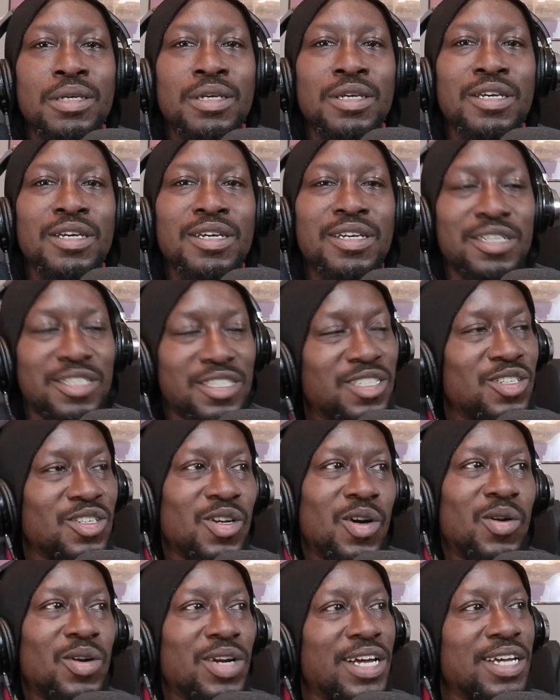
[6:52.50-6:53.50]
because you
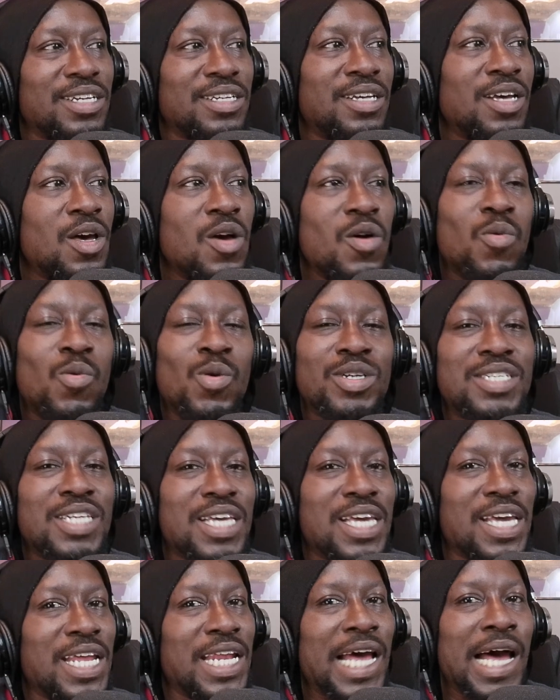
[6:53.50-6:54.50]
know that once it
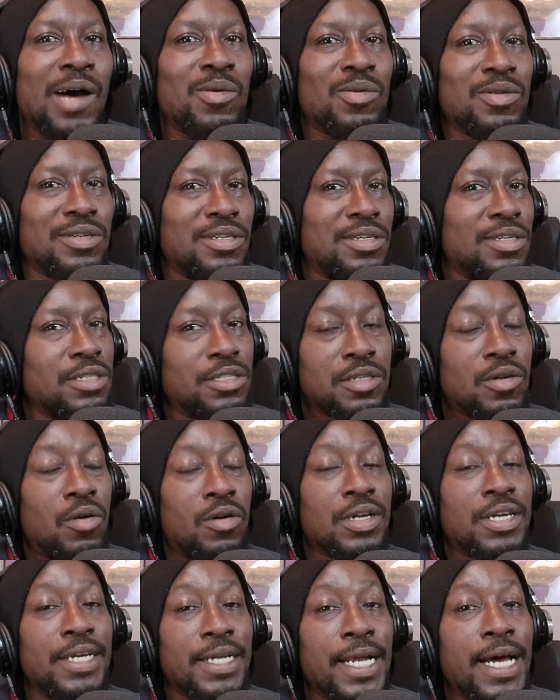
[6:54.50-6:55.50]
get out, it's
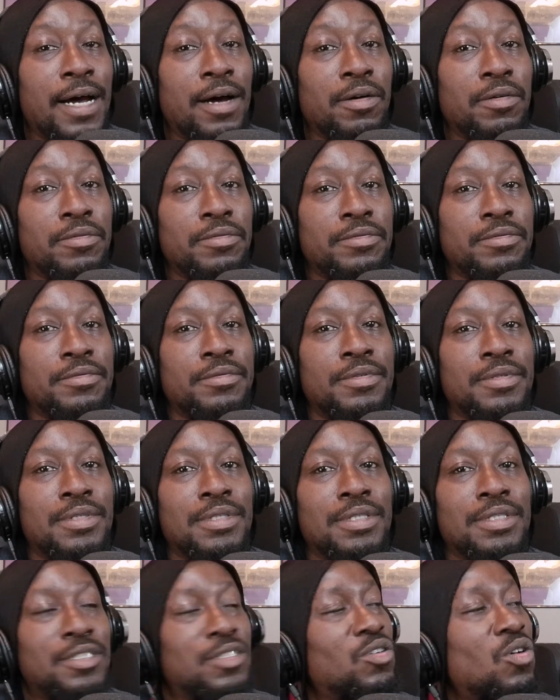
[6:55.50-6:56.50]
gonna get out.
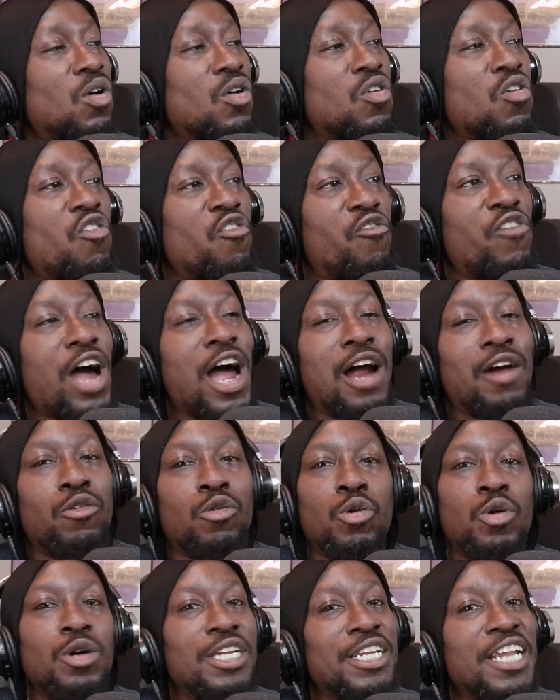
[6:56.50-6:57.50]
It's gonna go
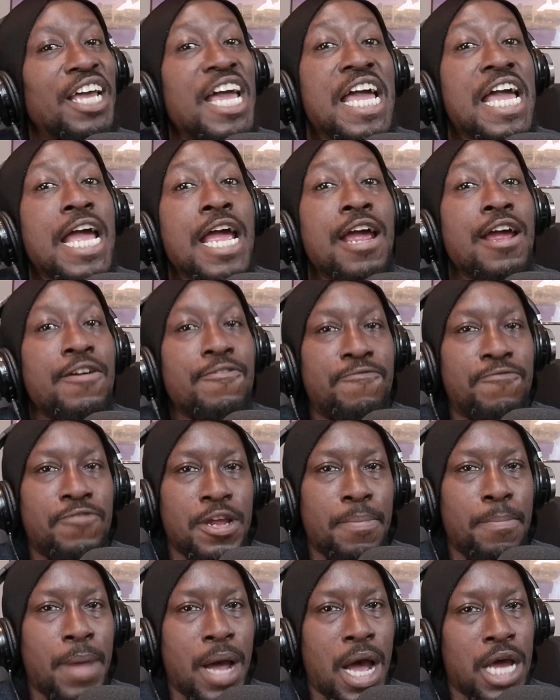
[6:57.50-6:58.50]
viral, and
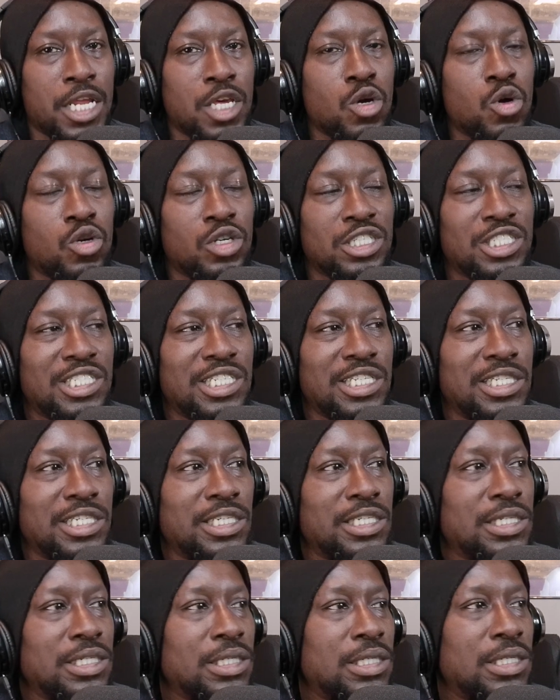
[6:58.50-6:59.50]
everybody gonna see
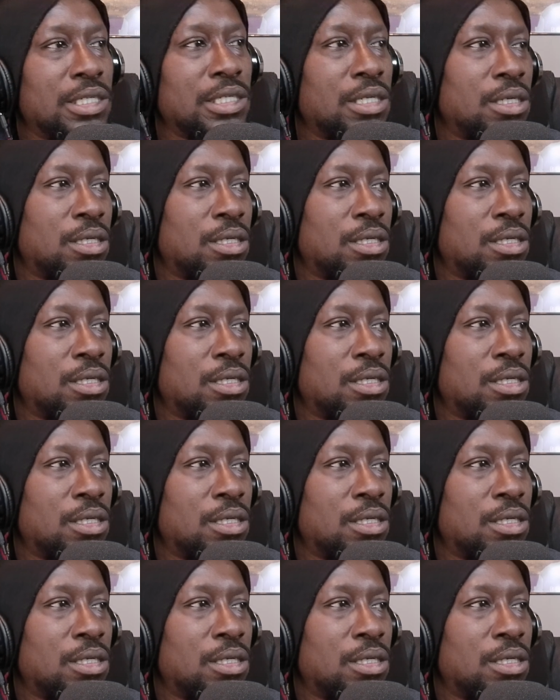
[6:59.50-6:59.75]
it. Don't